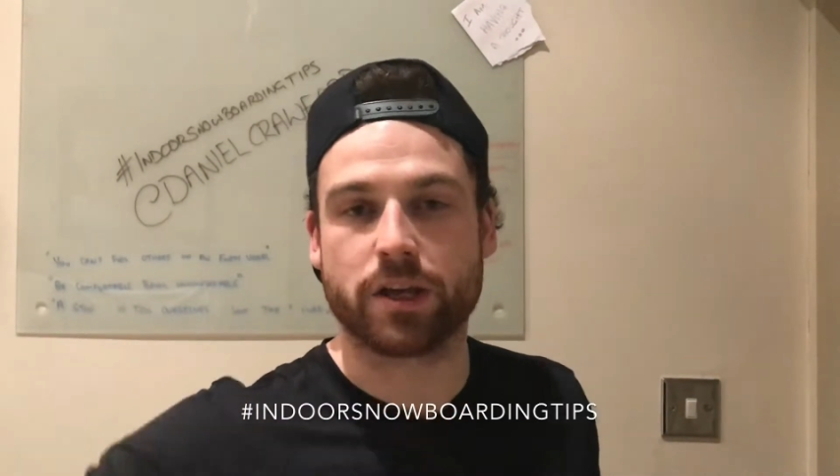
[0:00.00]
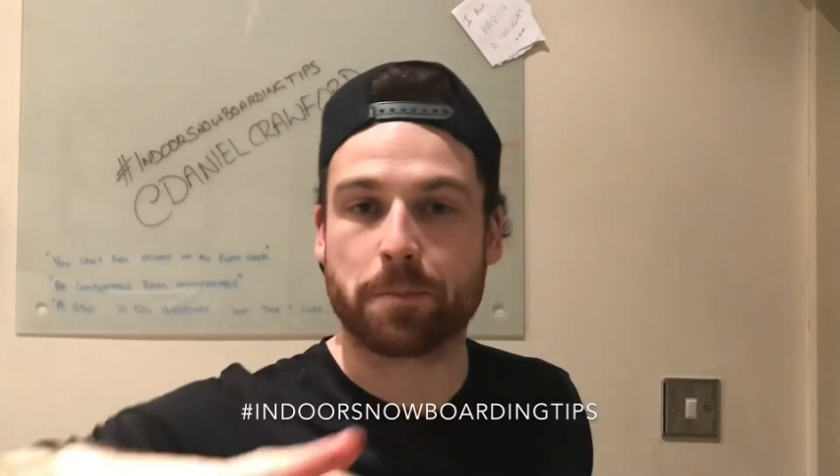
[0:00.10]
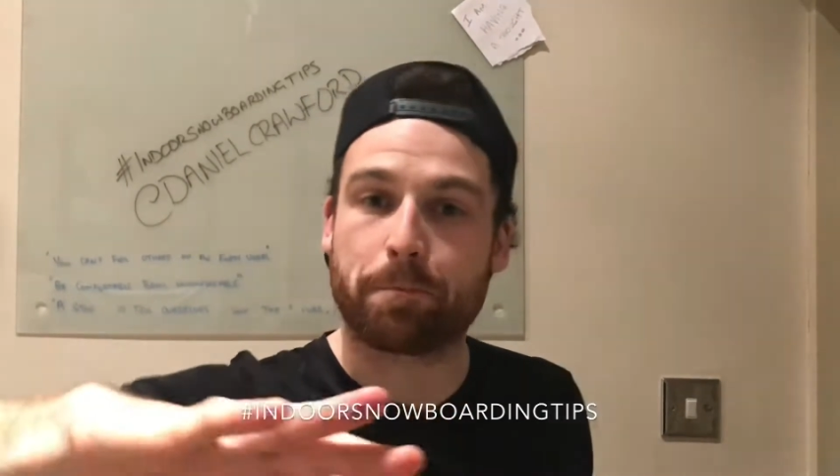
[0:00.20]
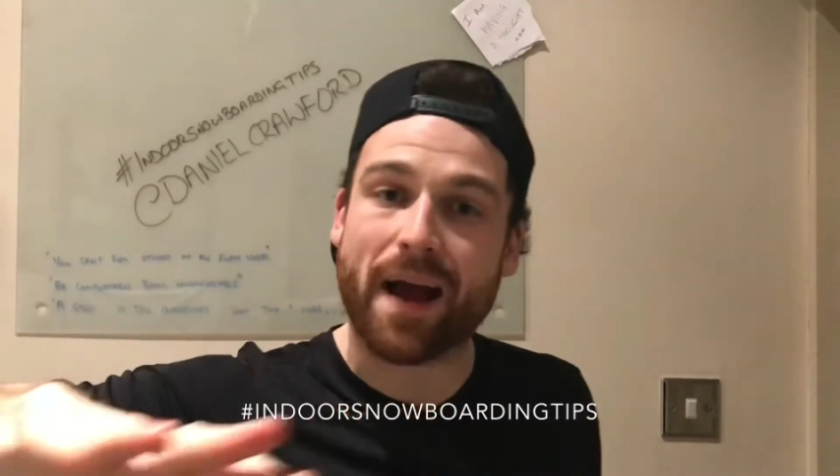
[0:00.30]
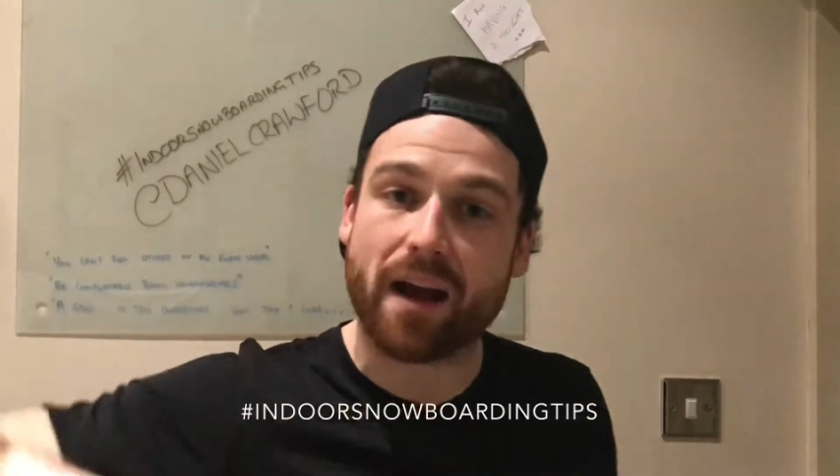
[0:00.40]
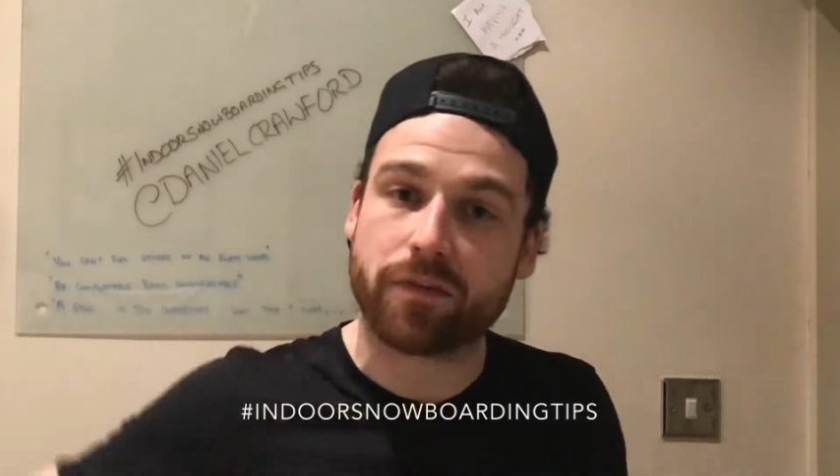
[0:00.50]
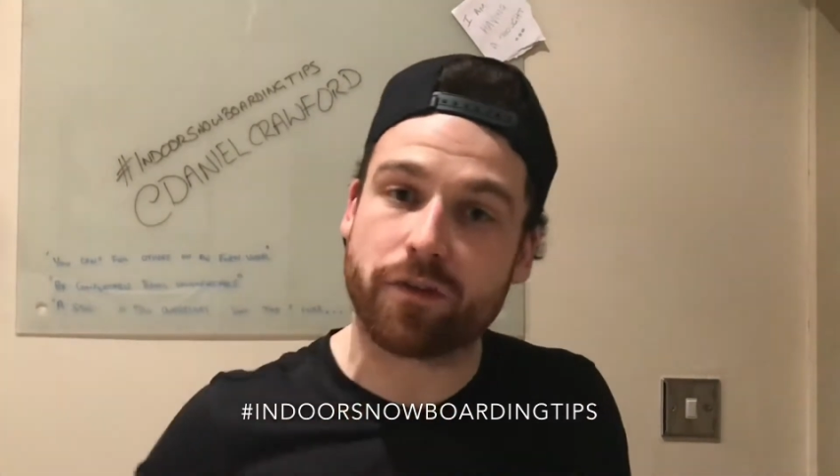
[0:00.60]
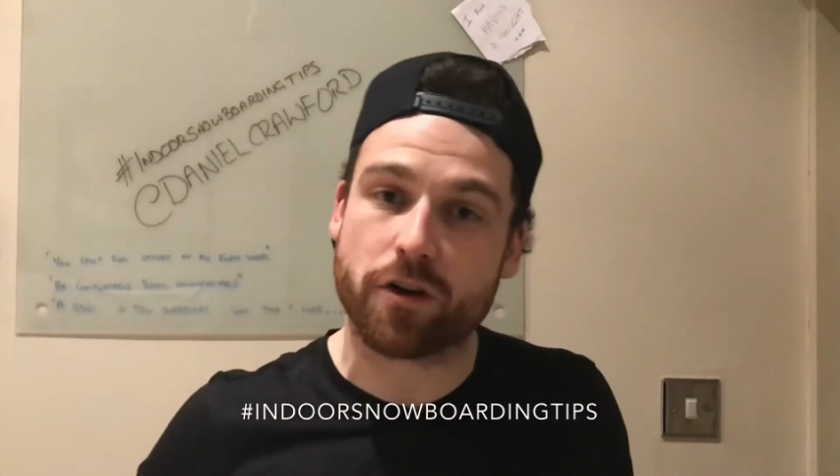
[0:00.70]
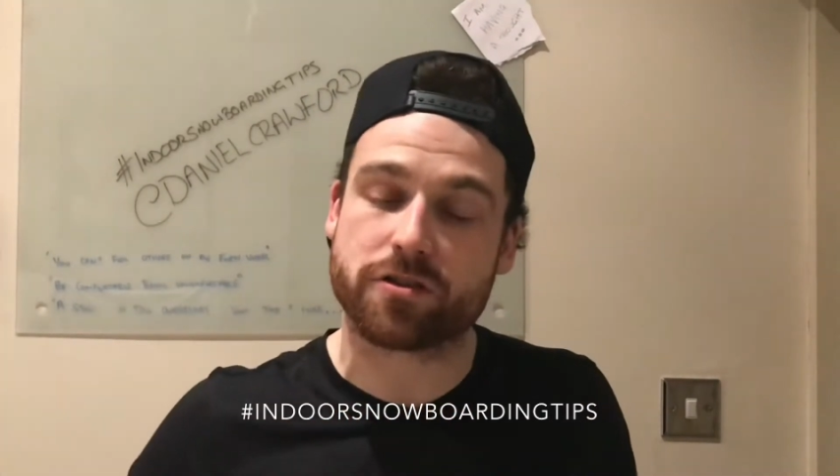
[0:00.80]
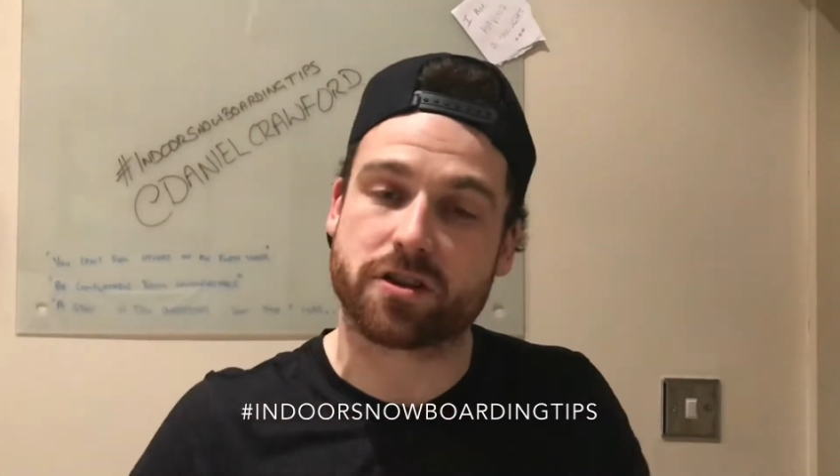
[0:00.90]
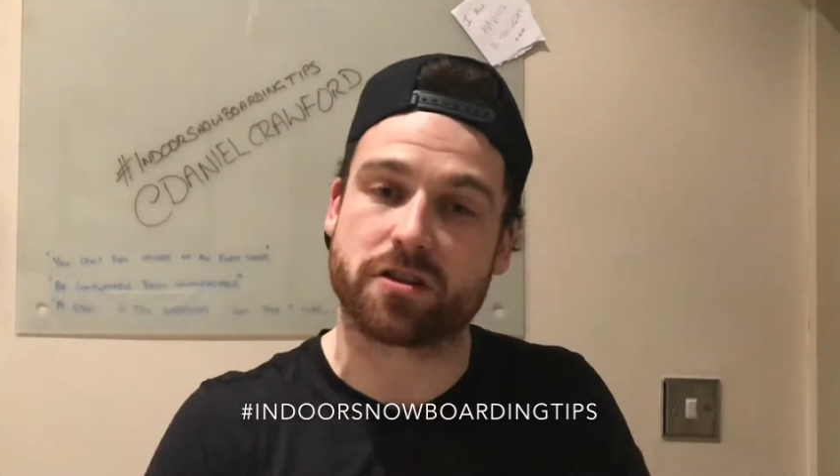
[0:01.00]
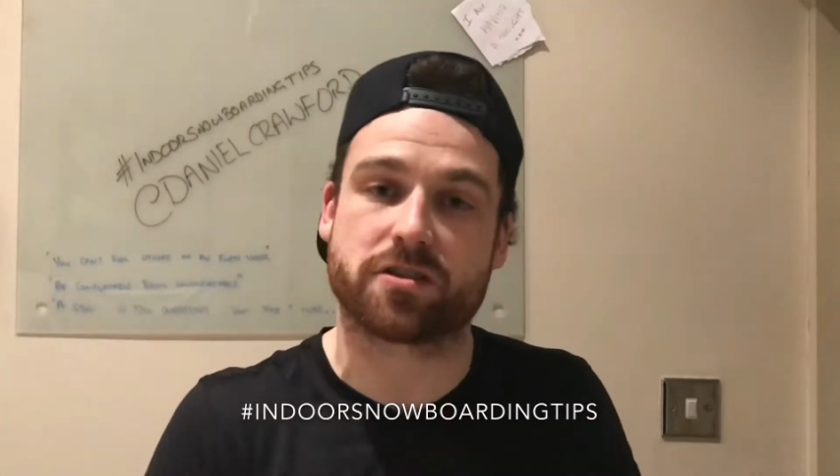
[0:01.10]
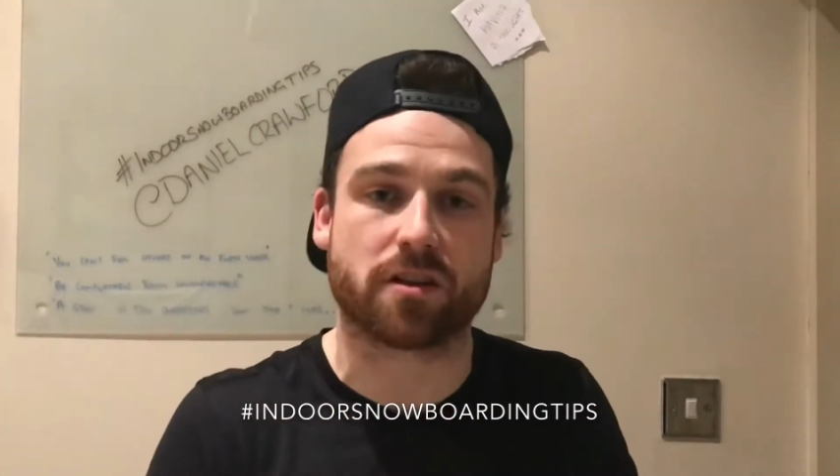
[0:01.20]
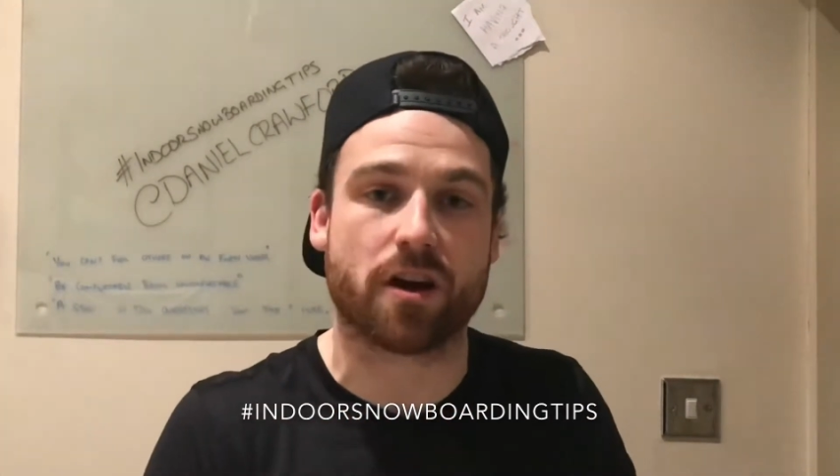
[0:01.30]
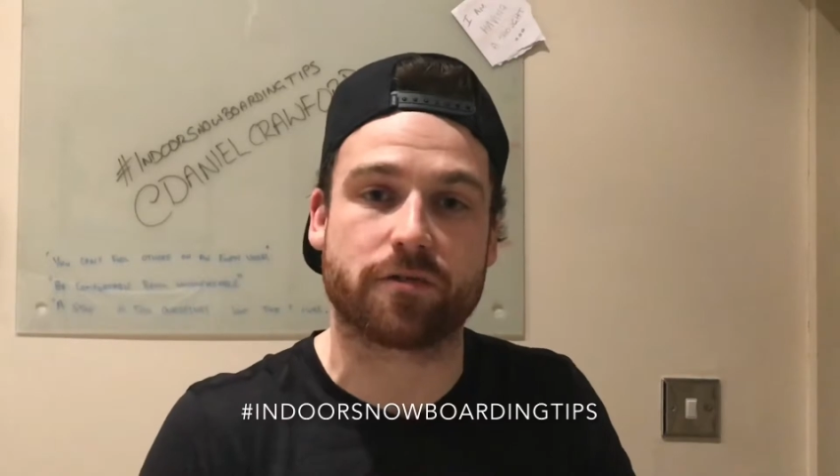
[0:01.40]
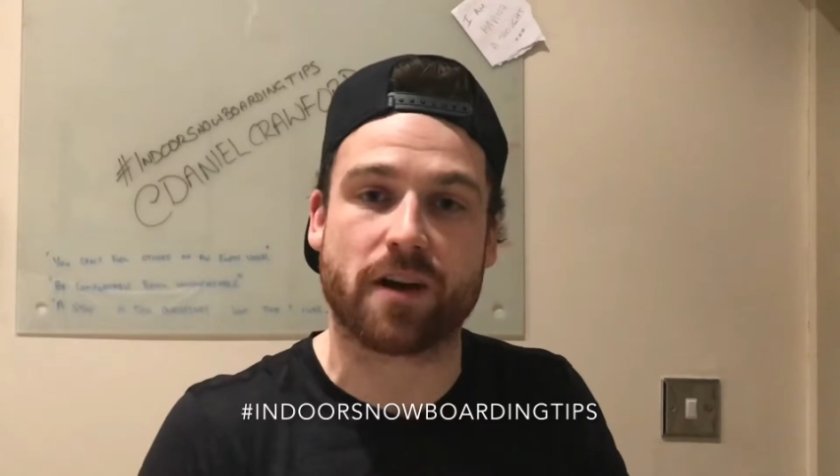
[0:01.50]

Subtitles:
your back foot's gonna slide